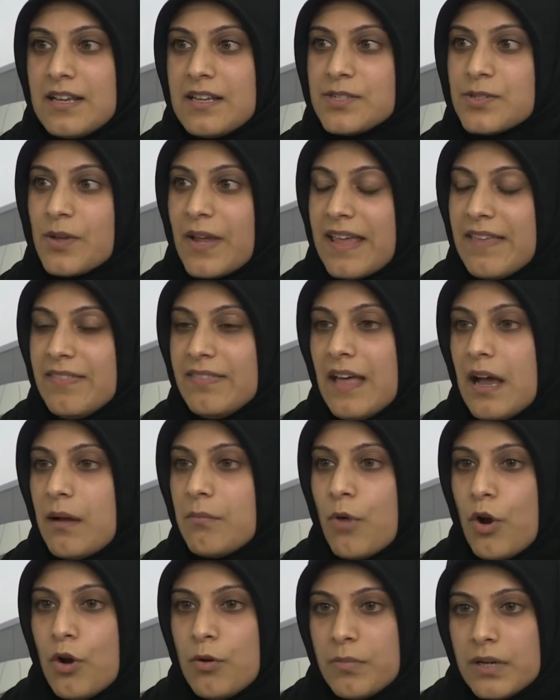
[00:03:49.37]
So in
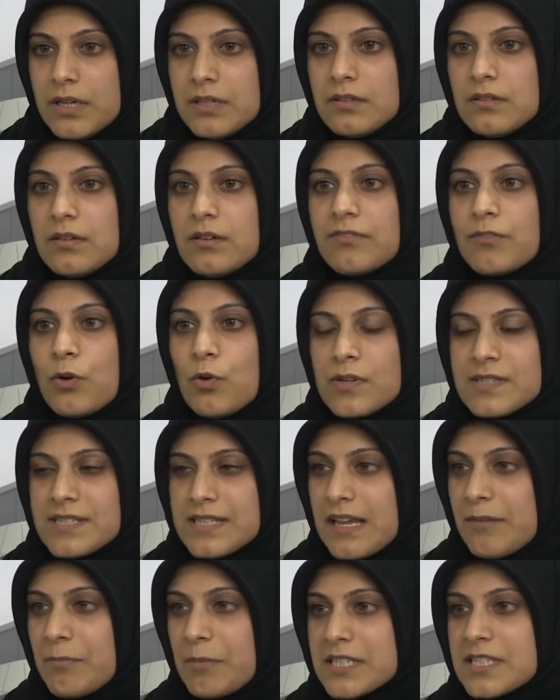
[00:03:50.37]
that moment, of course,
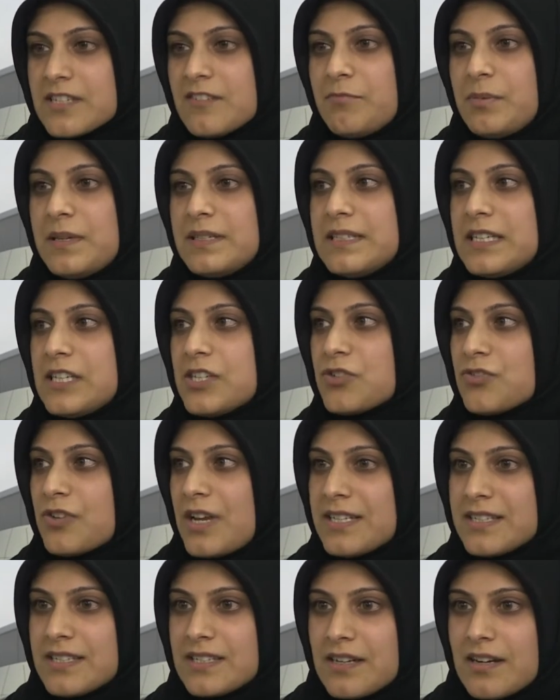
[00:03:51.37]
they must have been
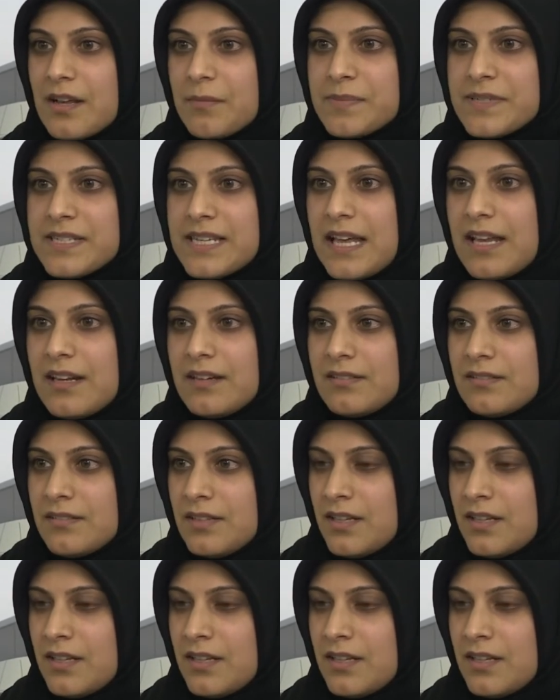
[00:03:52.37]
distressed and upset